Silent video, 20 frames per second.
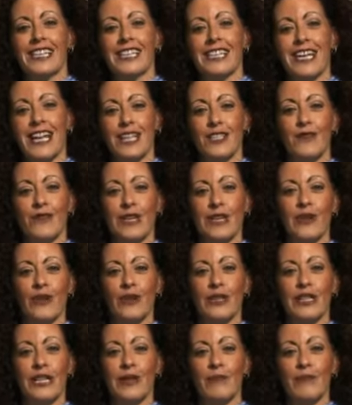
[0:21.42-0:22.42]
today's video
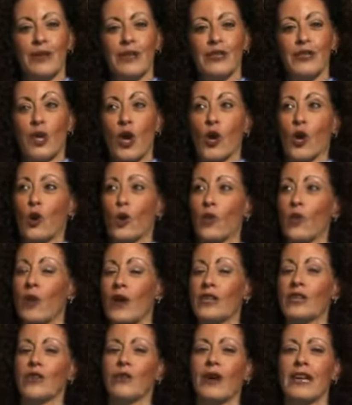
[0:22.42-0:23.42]
clip is,
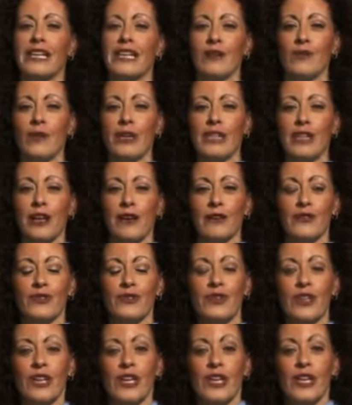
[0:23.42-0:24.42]
when do I need windows?